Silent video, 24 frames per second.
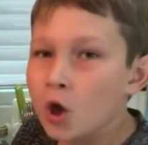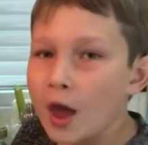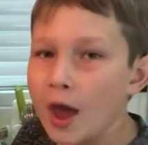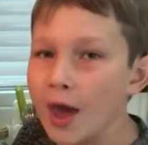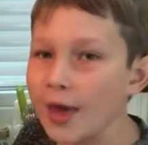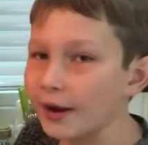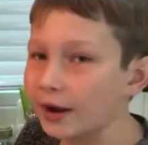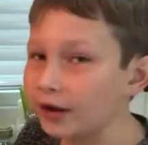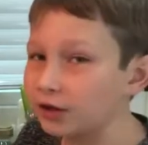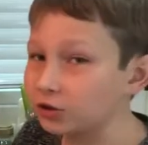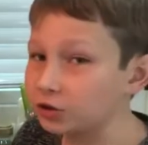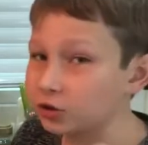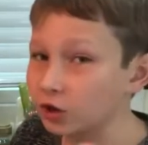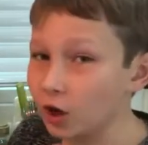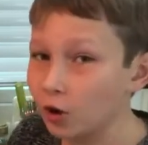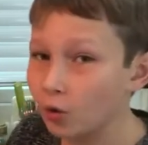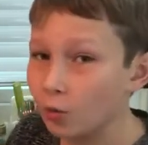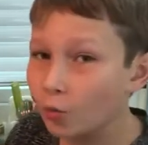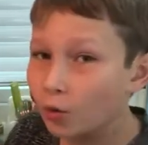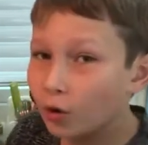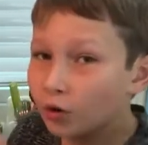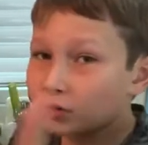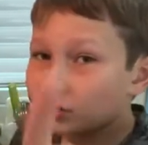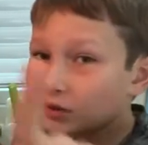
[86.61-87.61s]
And I do
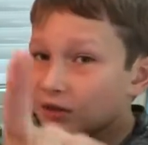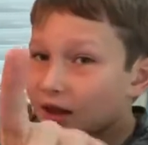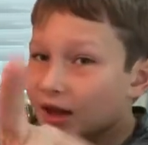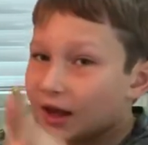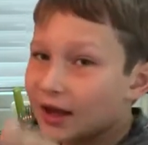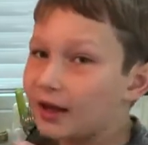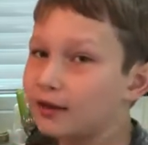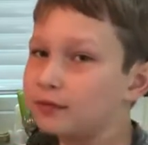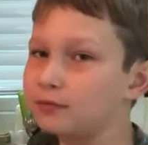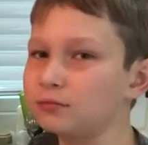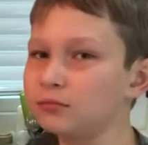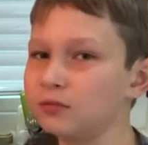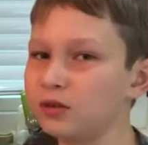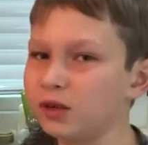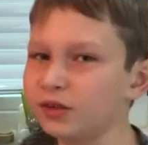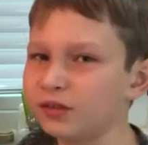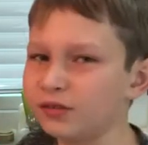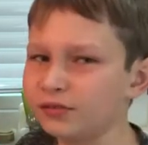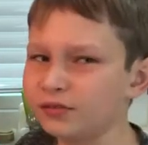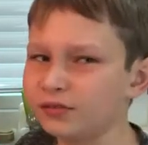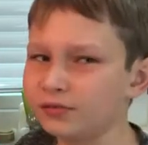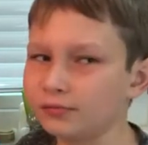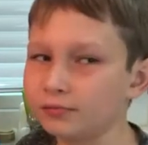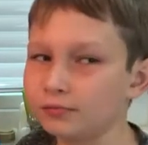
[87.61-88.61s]
not want that
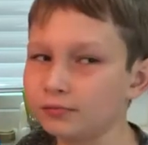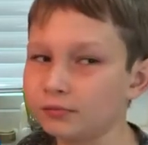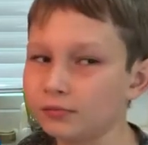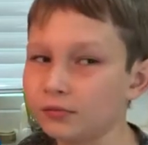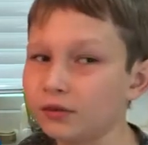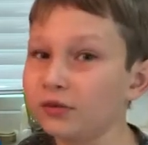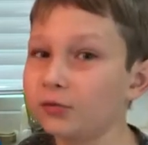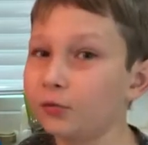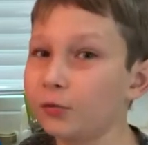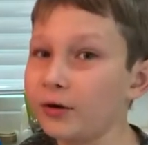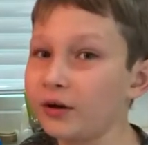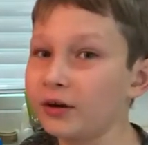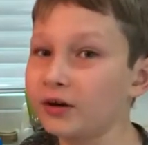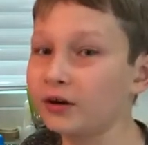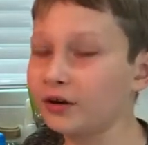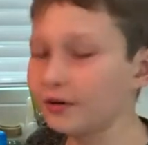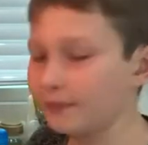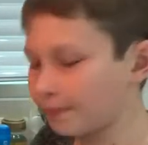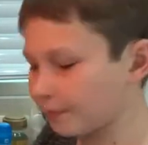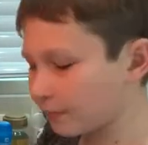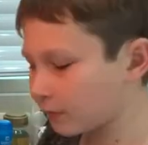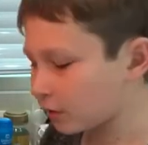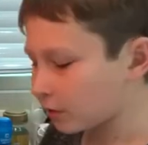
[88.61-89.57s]
because it's weird.